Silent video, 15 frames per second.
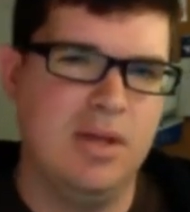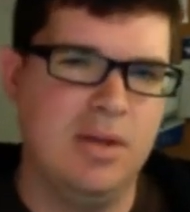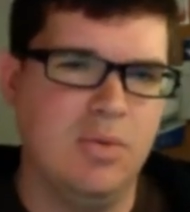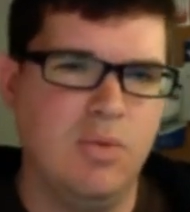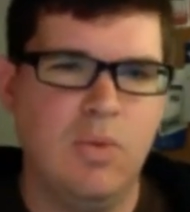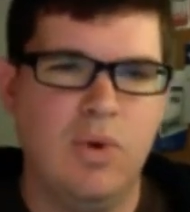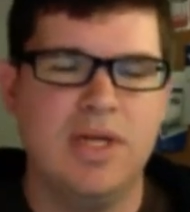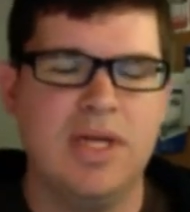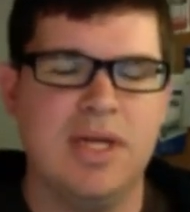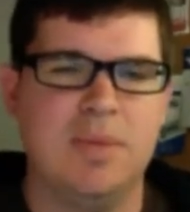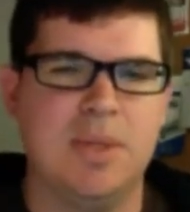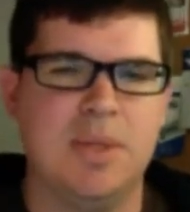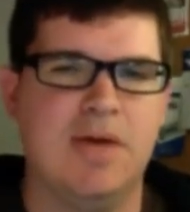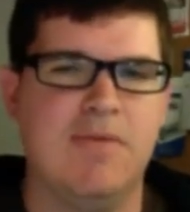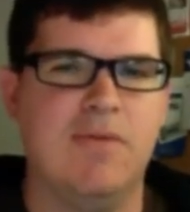What
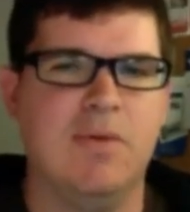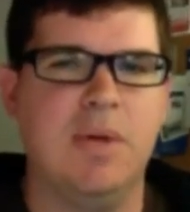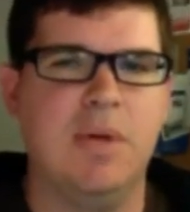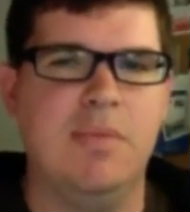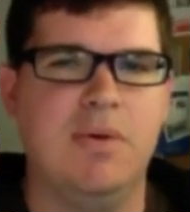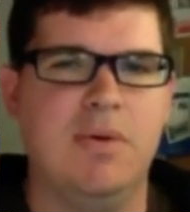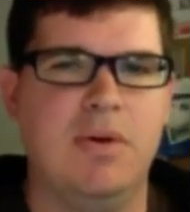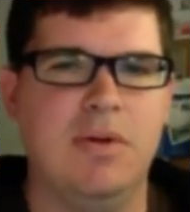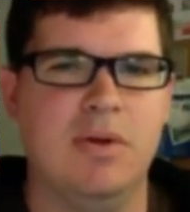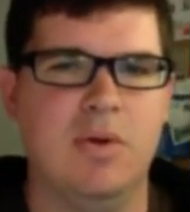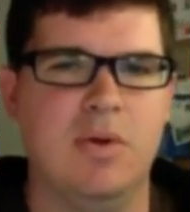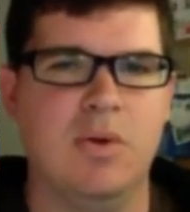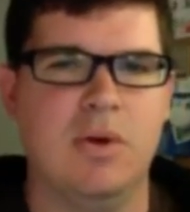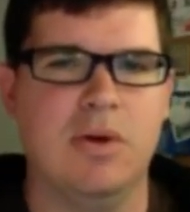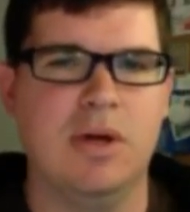tips do you have for people
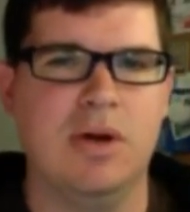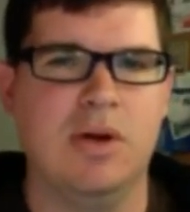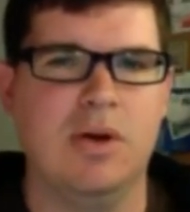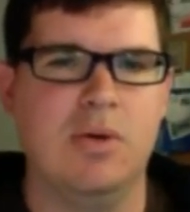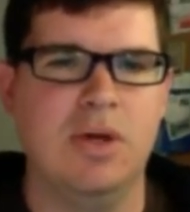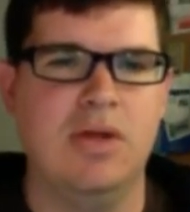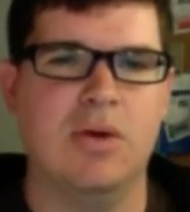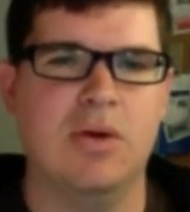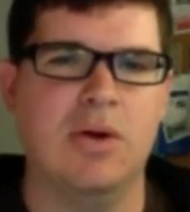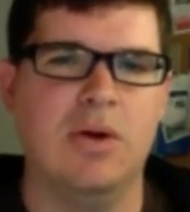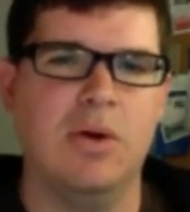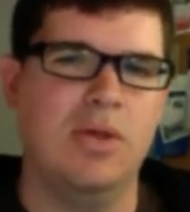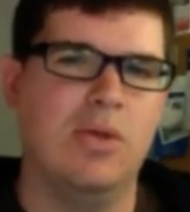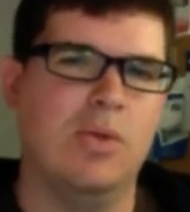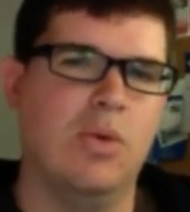who are, either
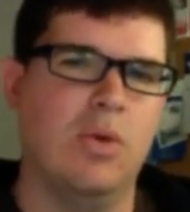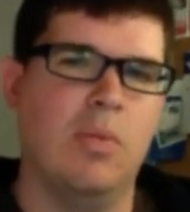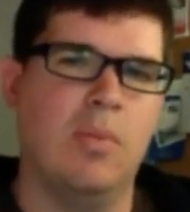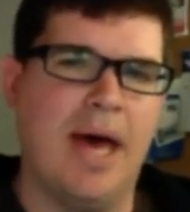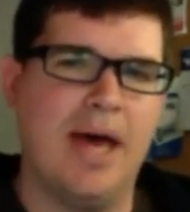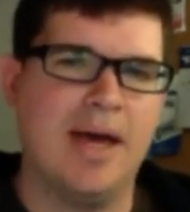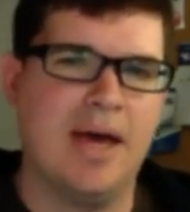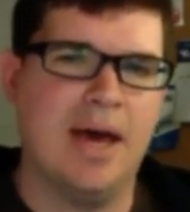going through a back